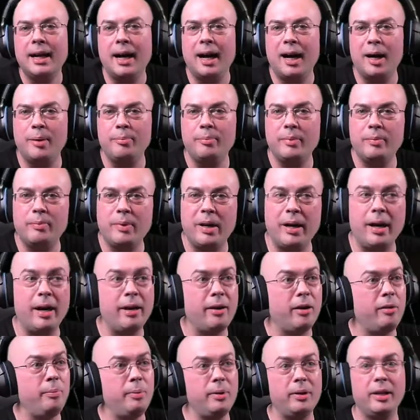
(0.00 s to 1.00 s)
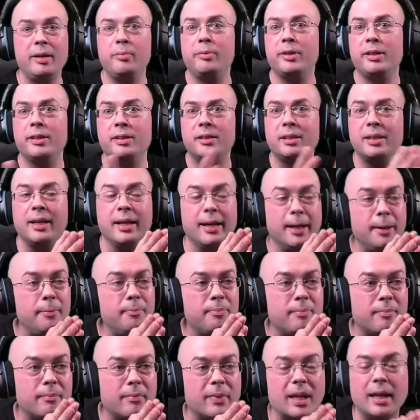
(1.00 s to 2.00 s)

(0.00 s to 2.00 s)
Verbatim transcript: Um, well, I hope you like what you see.